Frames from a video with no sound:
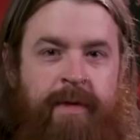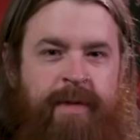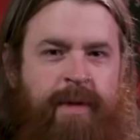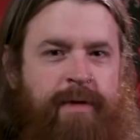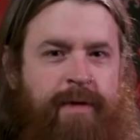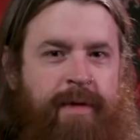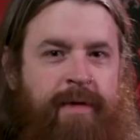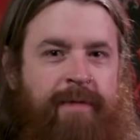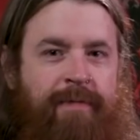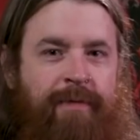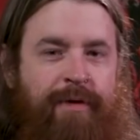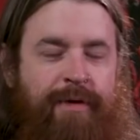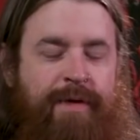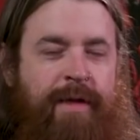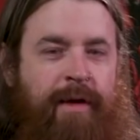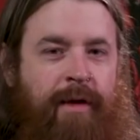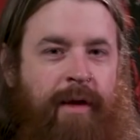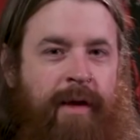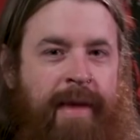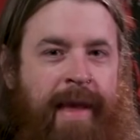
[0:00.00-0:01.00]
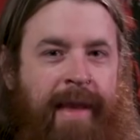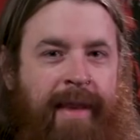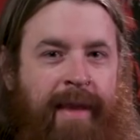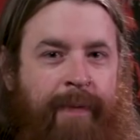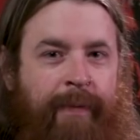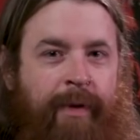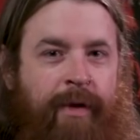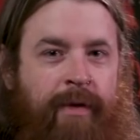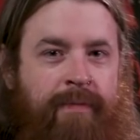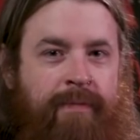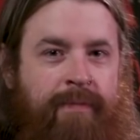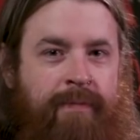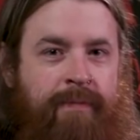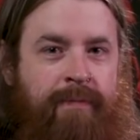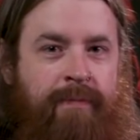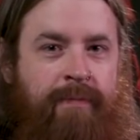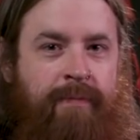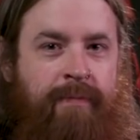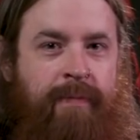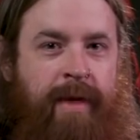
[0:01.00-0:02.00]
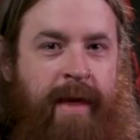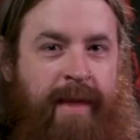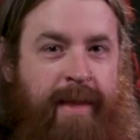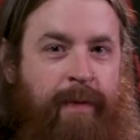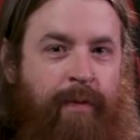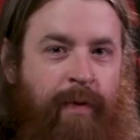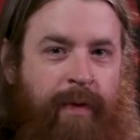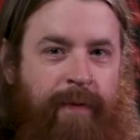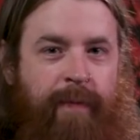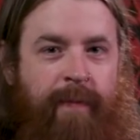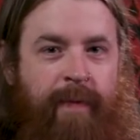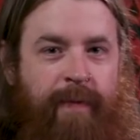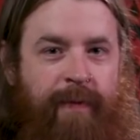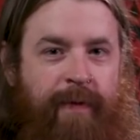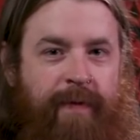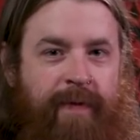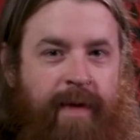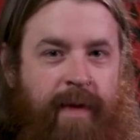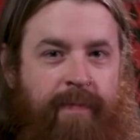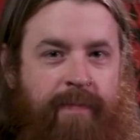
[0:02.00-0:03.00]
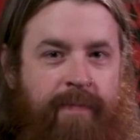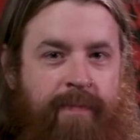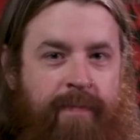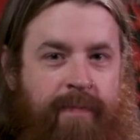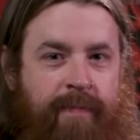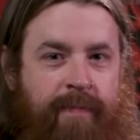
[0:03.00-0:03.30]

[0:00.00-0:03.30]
Seriously, they're still on that label. And they were from their first album.